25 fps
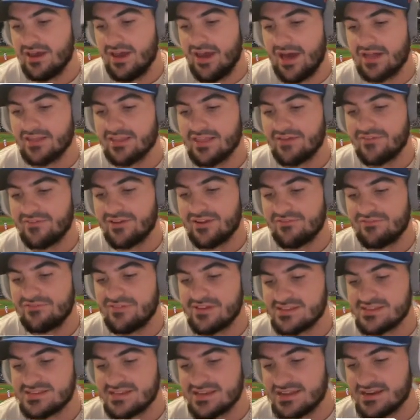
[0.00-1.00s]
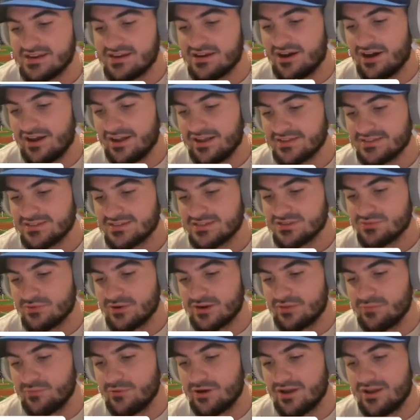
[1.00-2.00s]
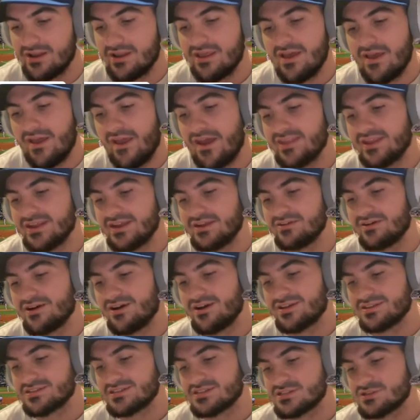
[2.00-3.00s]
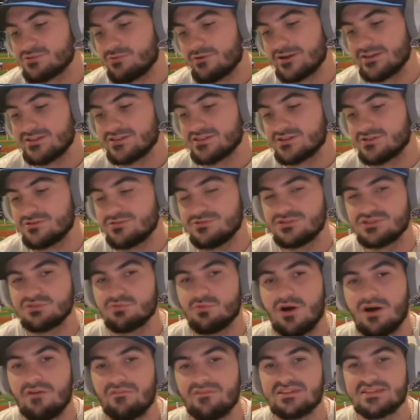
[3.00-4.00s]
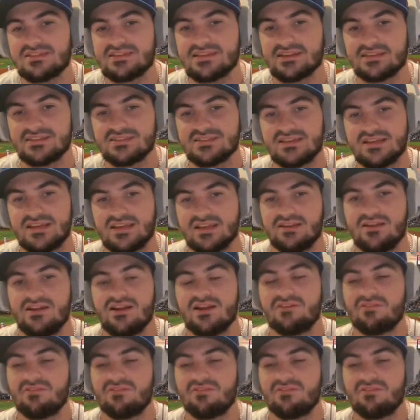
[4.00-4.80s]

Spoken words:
11-15 in August of 21, and then in August of 22, 12-16.